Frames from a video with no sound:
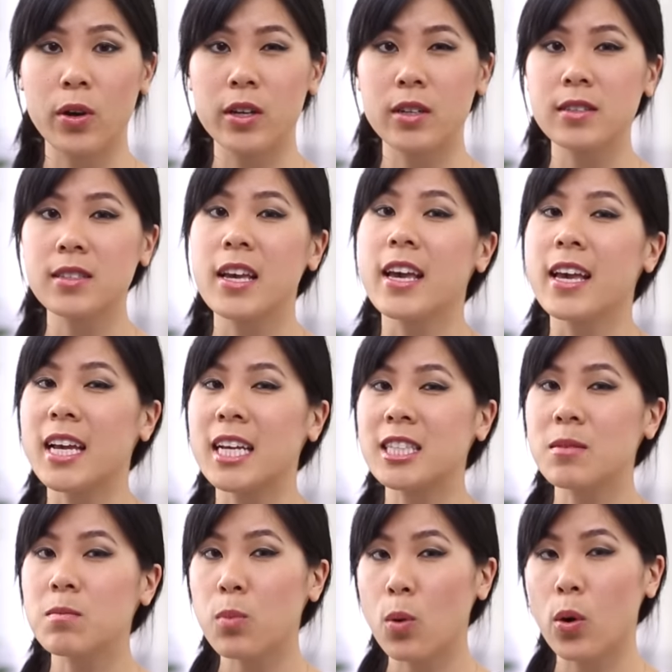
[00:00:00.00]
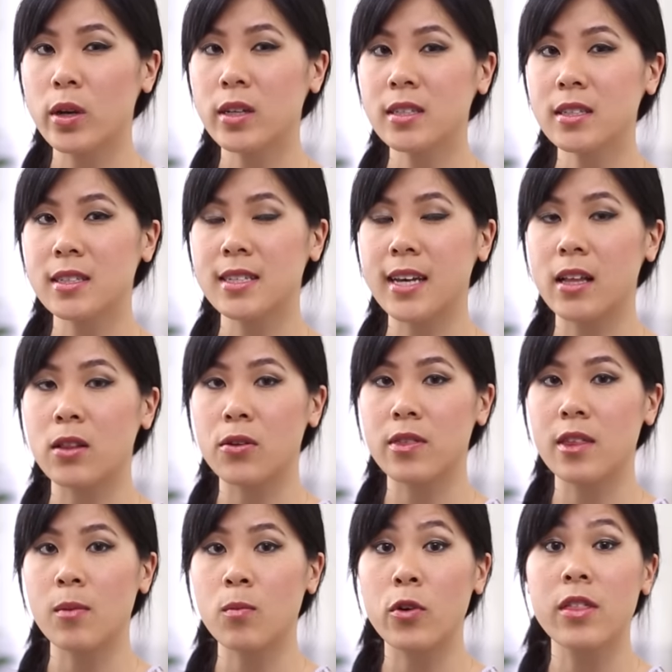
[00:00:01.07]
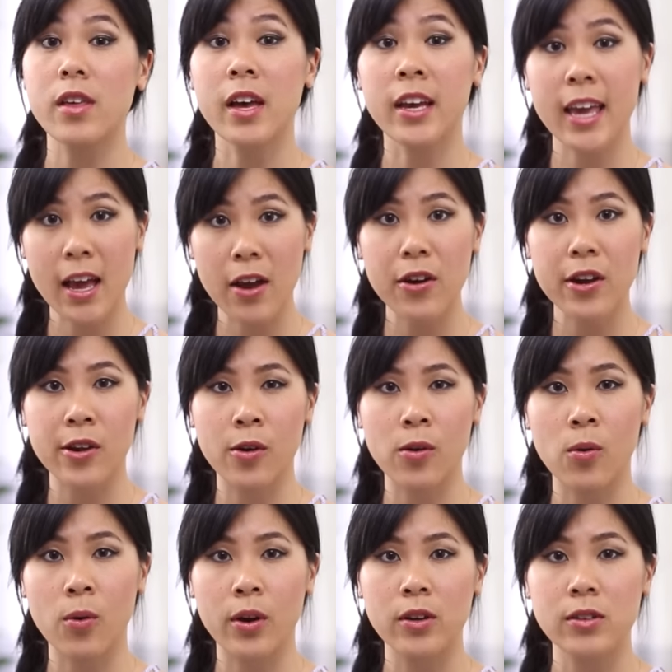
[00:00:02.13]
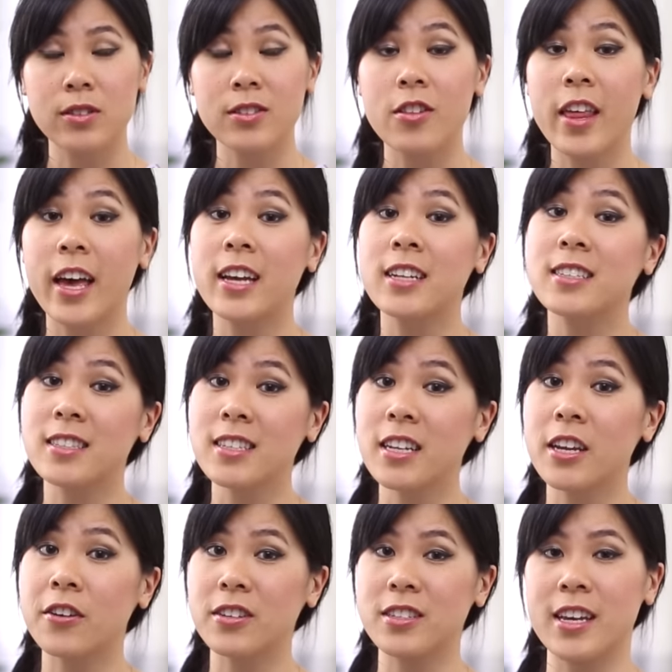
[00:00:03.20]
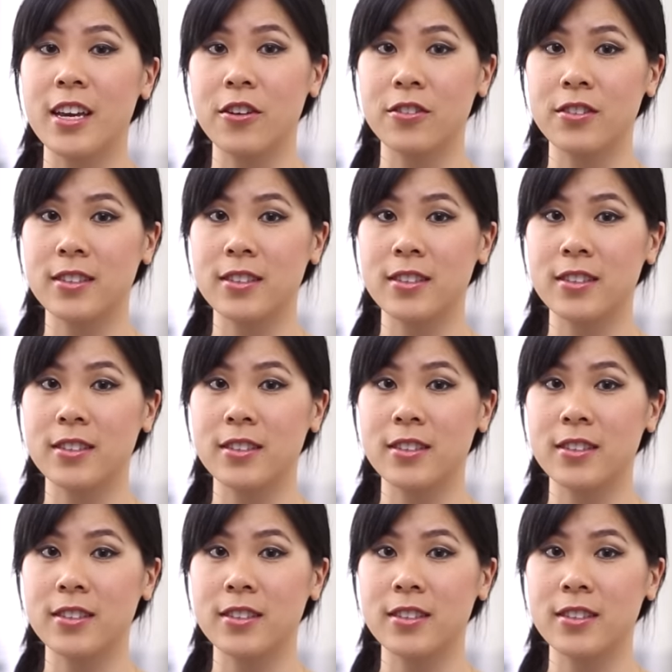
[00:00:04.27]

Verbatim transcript: oils, it's important to dilute them with a carrier oil so that it doesn't irritate your